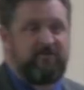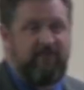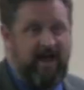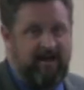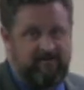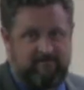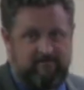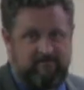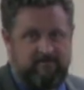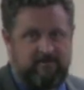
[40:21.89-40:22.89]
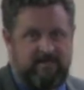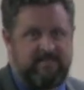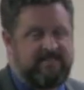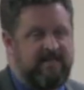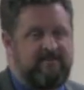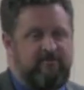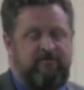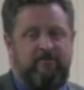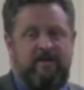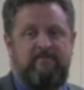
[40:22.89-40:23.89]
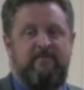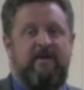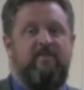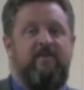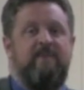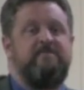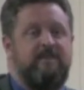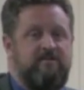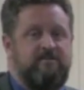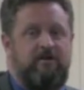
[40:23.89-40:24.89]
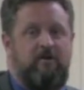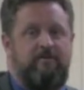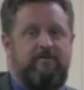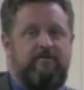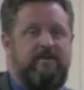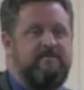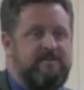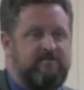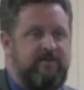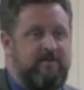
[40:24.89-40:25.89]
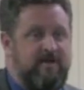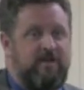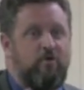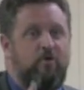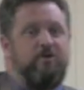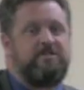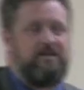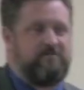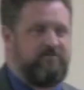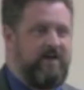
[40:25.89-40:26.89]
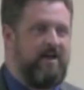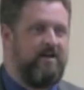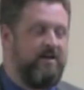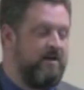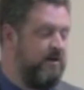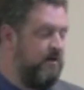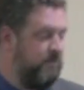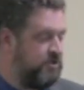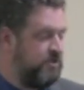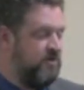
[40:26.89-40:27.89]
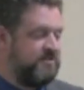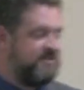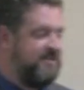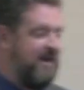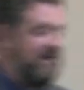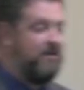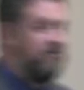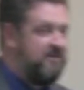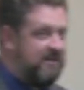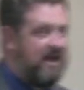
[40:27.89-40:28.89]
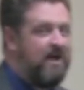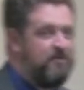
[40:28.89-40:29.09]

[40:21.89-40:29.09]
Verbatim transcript: fat." He didn't say t for them to make themselves, you know, themselves fat. You make yourselves fat, which shows us that, you know, Eli